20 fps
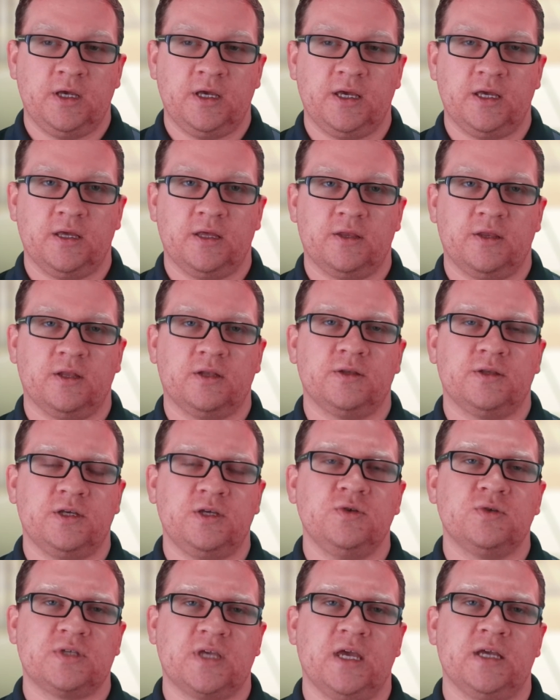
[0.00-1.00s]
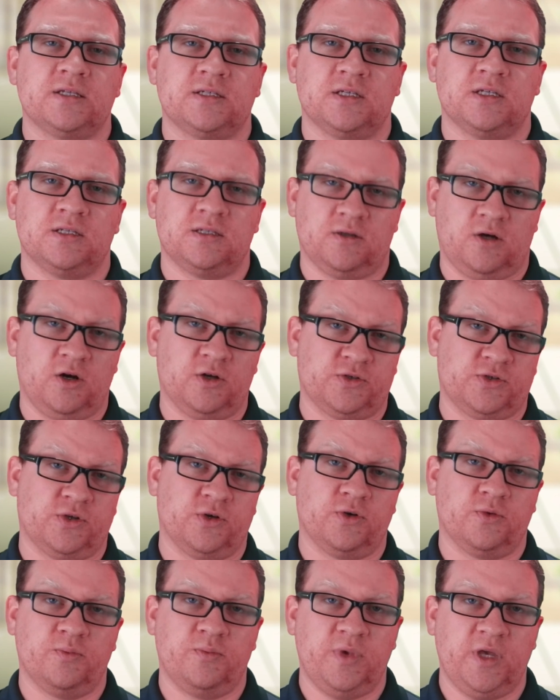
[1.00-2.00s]
It, the, the, use cases
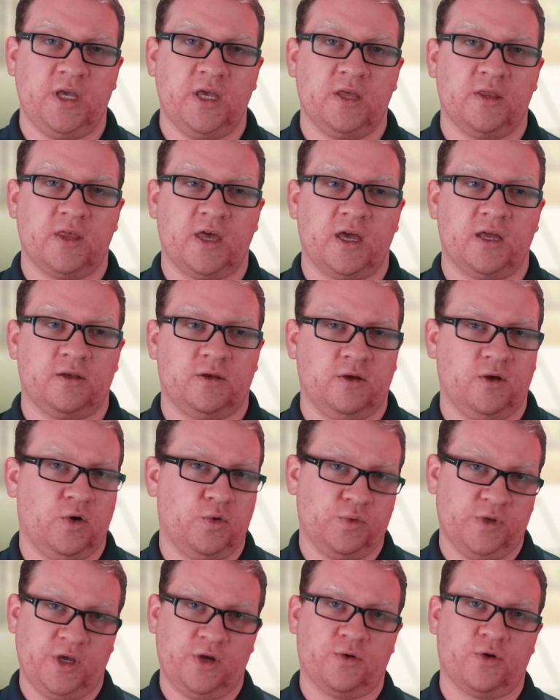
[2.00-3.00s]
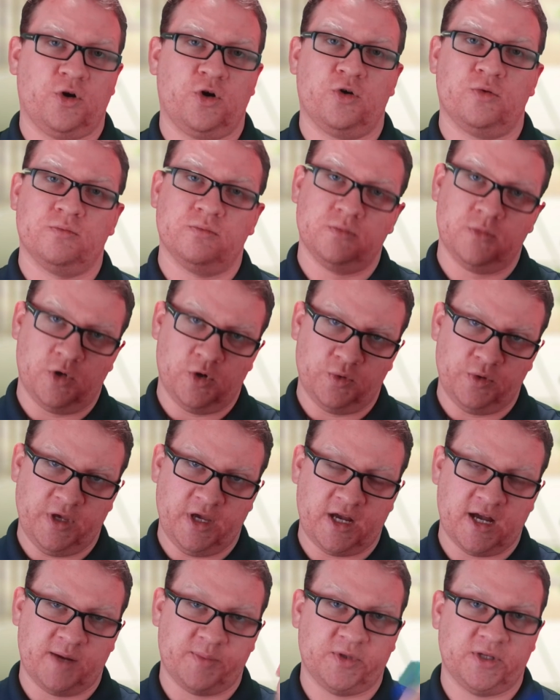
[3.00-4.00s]
also being that only Chrome,
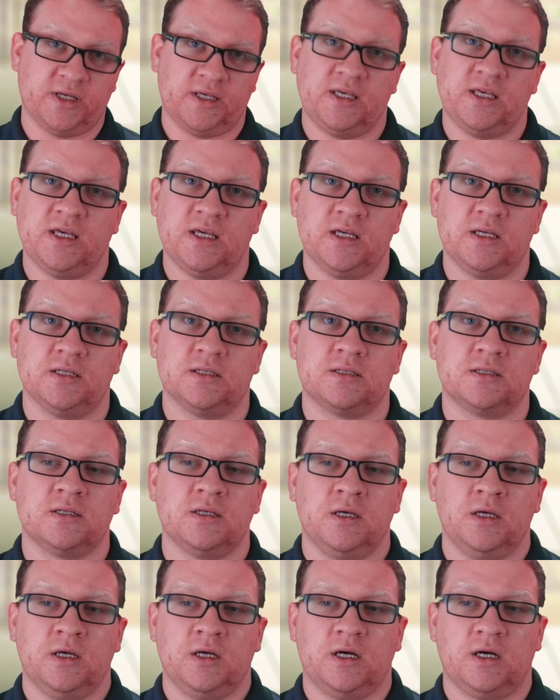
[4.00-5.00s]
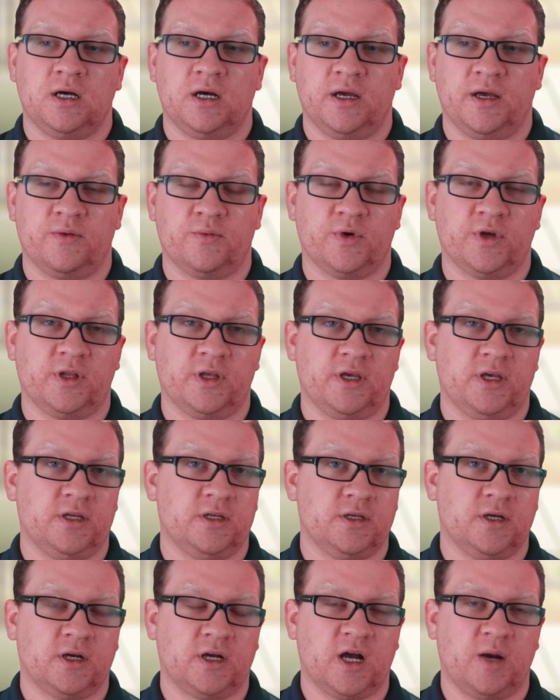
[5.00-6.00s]
only a couple of keys, uh, and
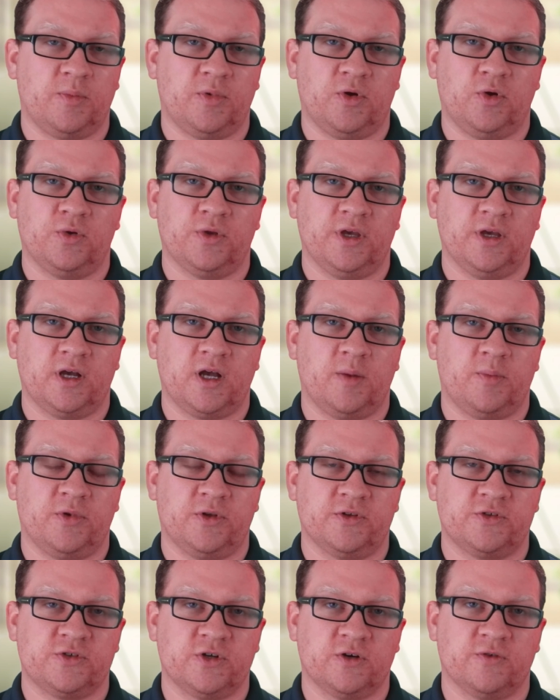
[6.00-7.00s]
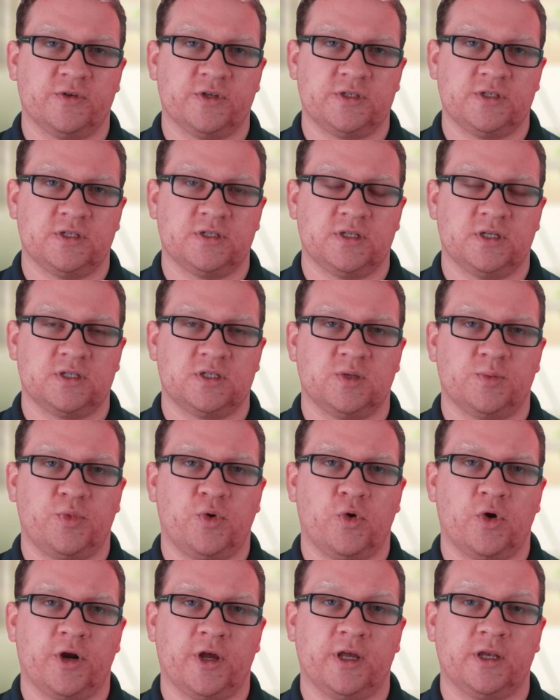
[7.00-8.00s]
really a couple only a couple of services that
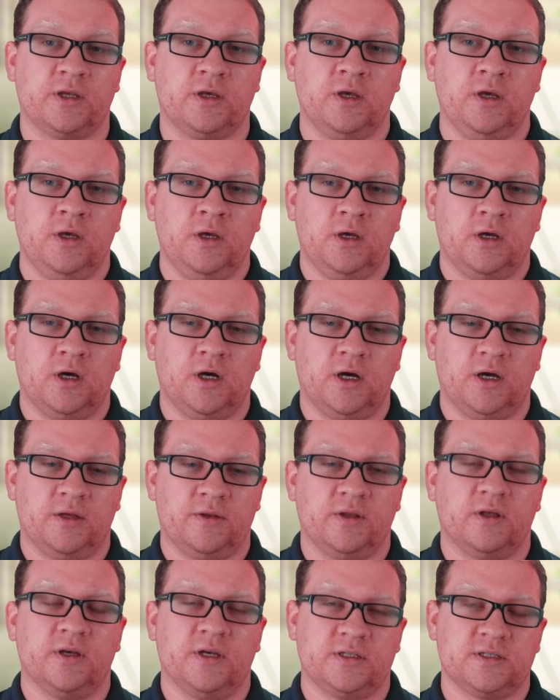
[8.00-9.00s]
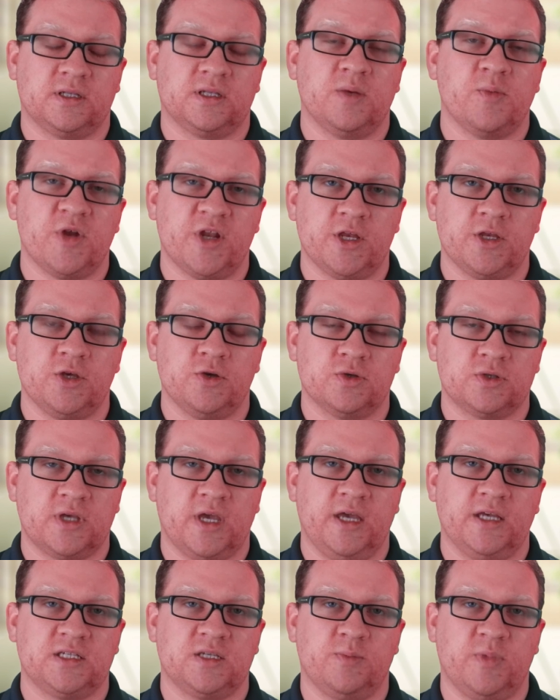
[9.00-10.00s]
support it. Uh, it's a limited use
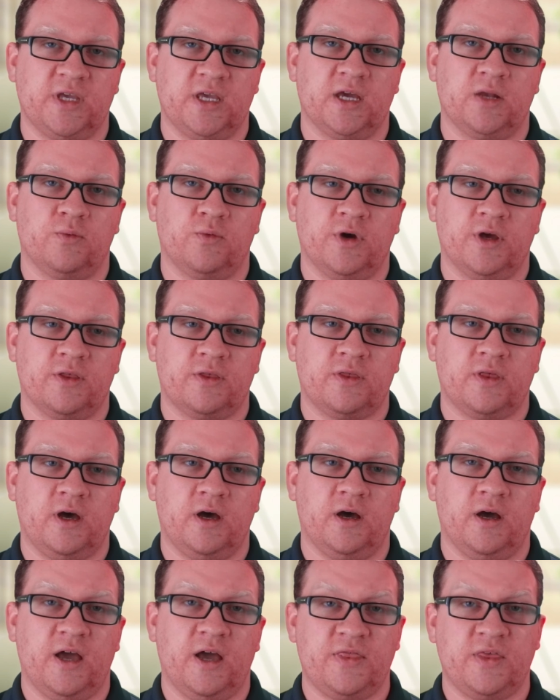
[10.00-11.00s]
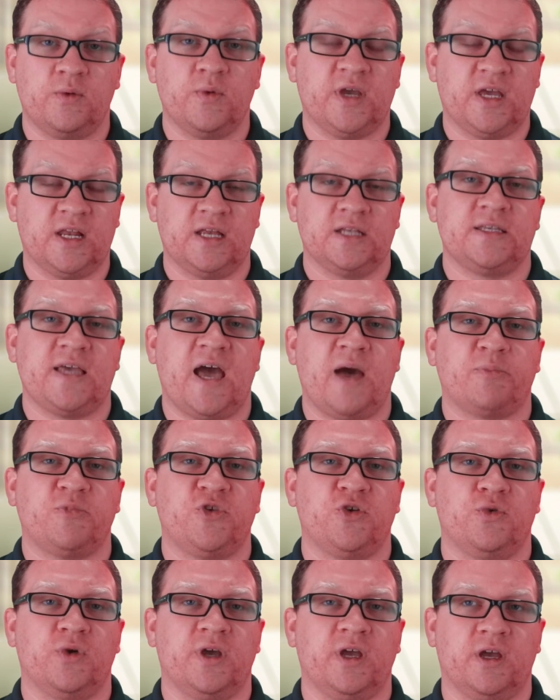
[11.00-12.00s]
case to begin with. Uh, I think we can adapt
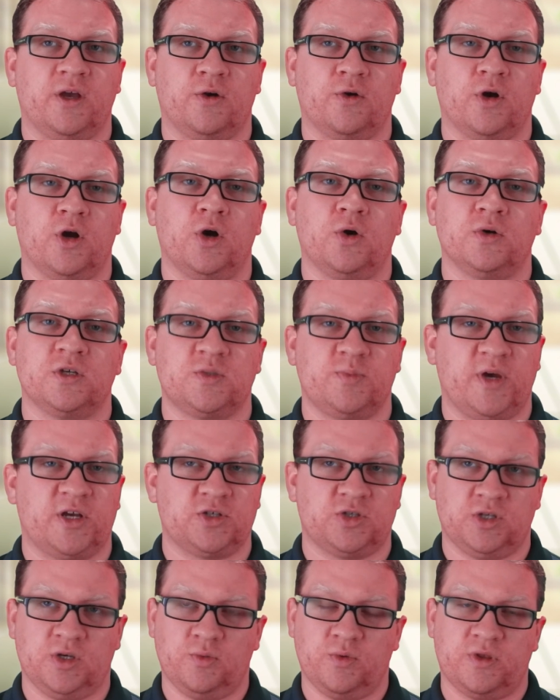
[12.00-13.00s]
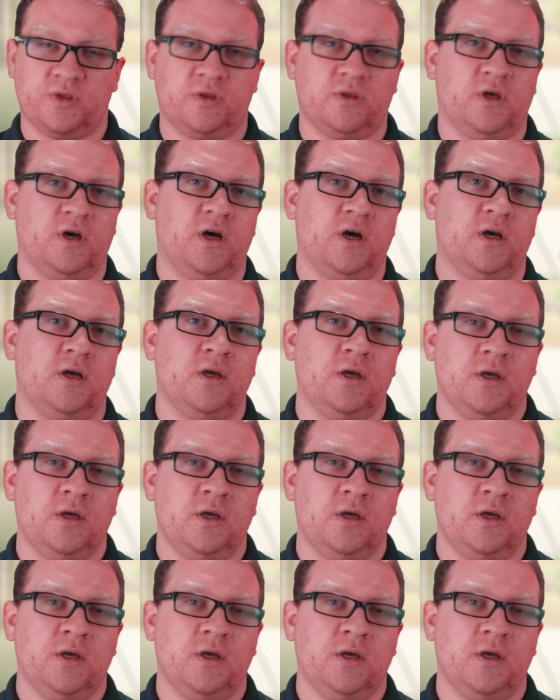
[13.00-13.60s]
to it and grow, especially with uh,